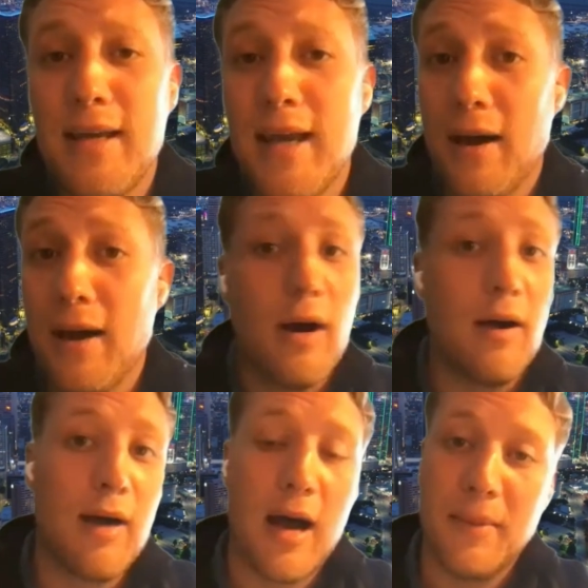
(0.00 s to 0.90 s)
Yeah,
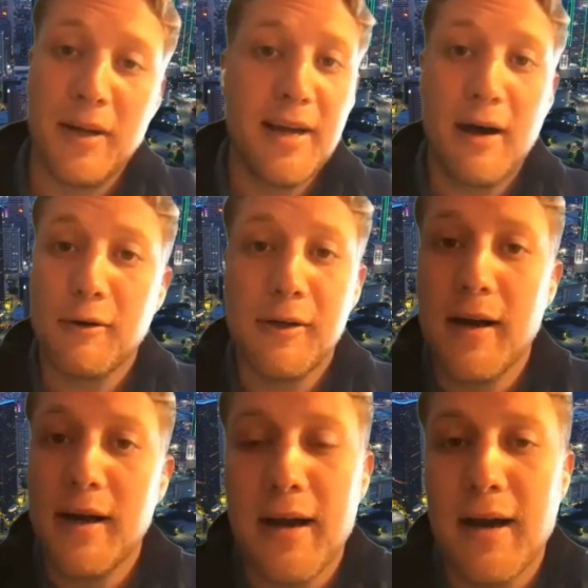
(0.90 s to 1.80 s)
well, I'm in Calgary
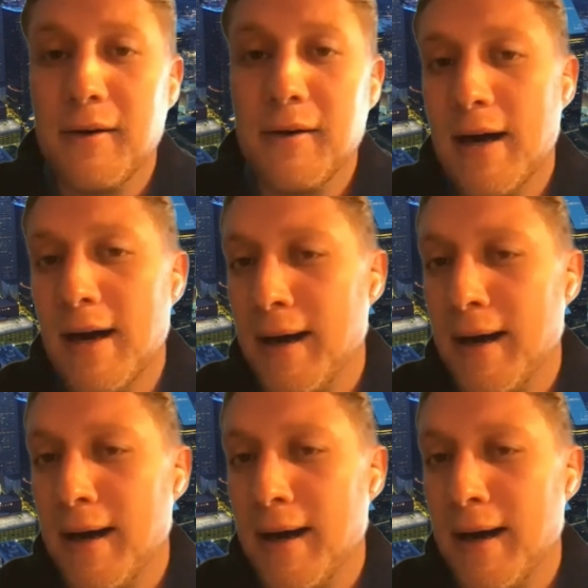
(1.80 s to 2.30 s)
right now.